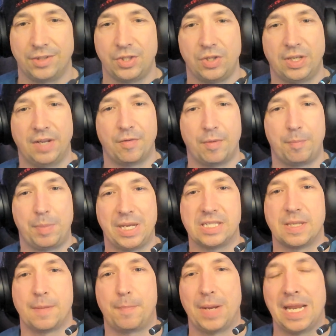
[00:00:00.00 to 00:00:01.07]
you give a piece
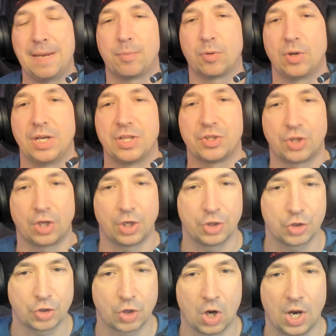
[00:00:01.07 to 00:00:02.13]
of paper and it starts
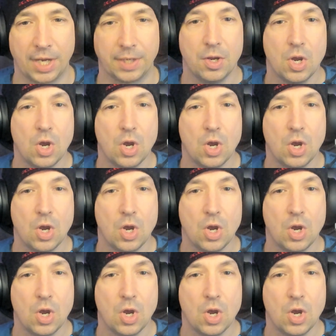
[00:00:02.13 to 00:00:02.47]
drawing.